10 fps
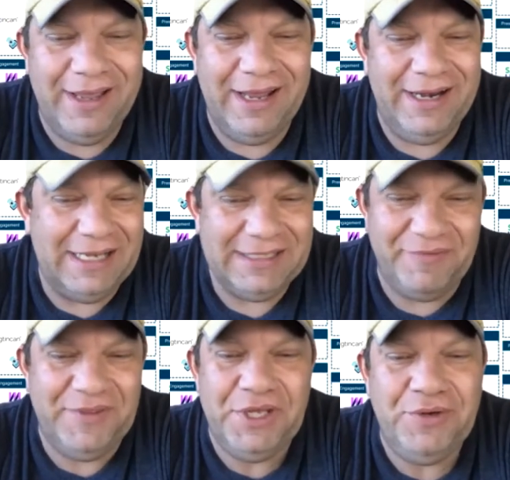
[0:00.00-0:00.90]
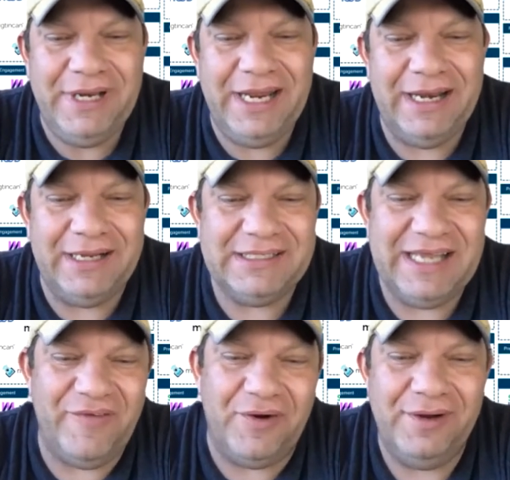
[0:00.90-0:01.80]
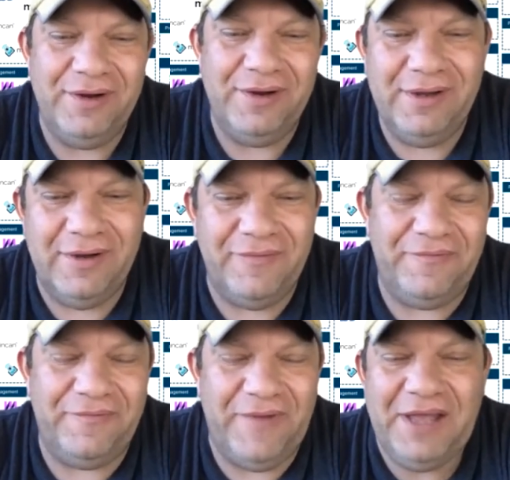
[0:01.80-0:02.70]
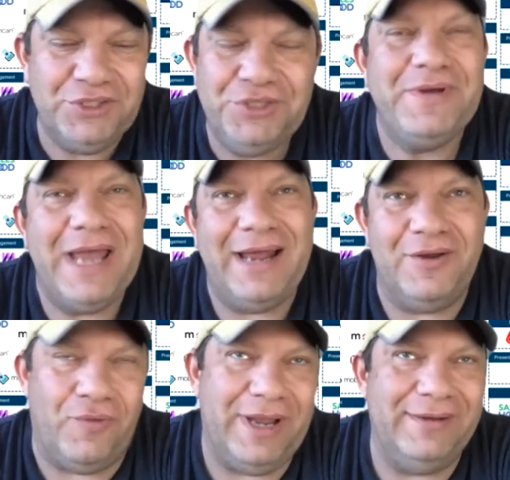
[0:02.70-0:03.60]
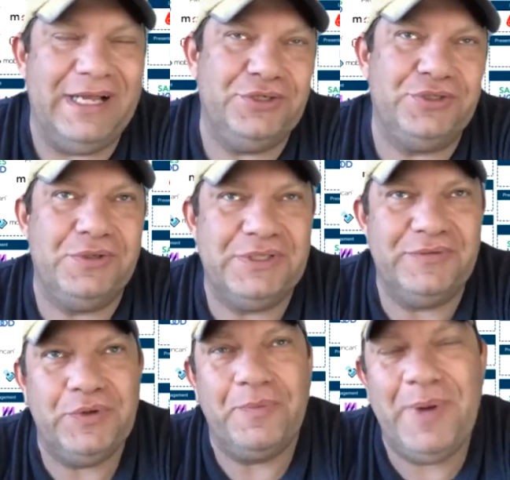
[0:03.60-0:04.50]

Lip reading: and it has everything you need, it's never failed you yet, great. That's your source of truth.